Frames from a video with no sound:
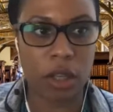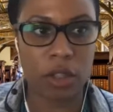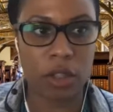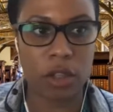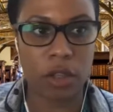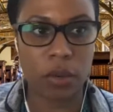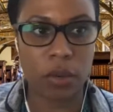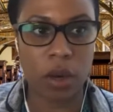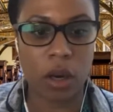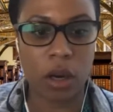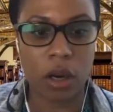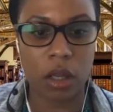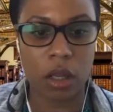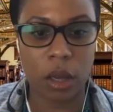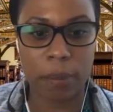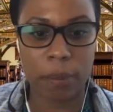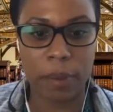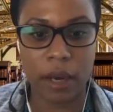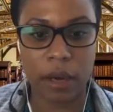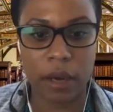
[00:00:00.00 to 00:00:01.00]
to you all
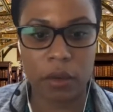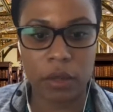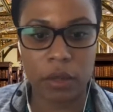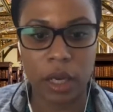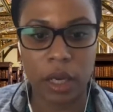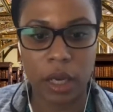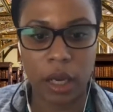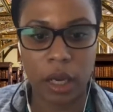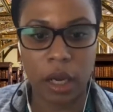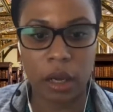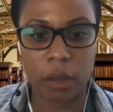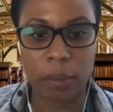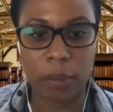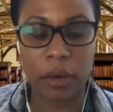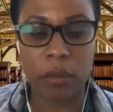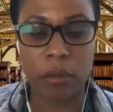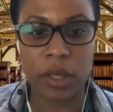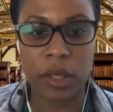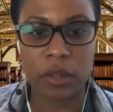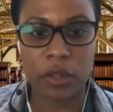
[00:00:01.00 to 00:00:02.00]
about my
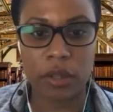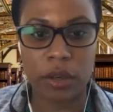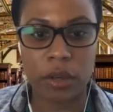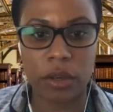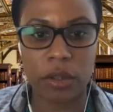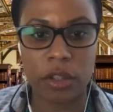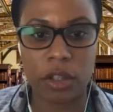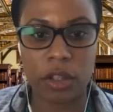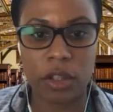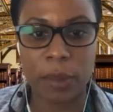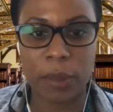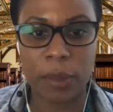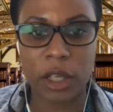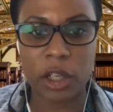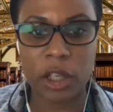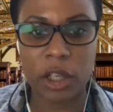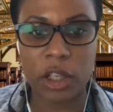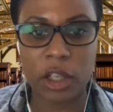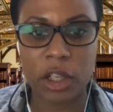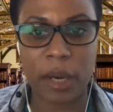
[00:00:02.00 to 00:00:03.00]
research. I'm going to
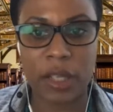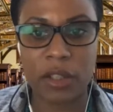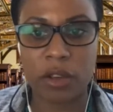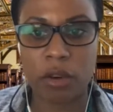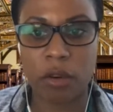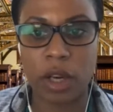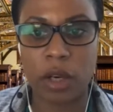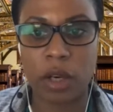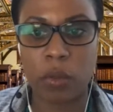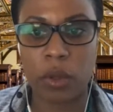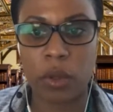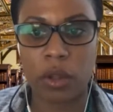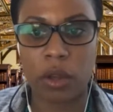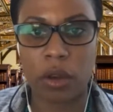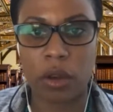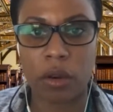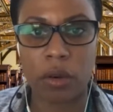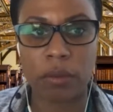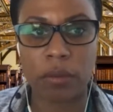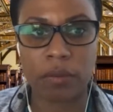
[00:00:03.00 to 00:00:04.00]
share my screen with
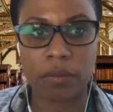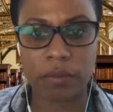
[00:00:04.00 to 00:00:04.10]
you.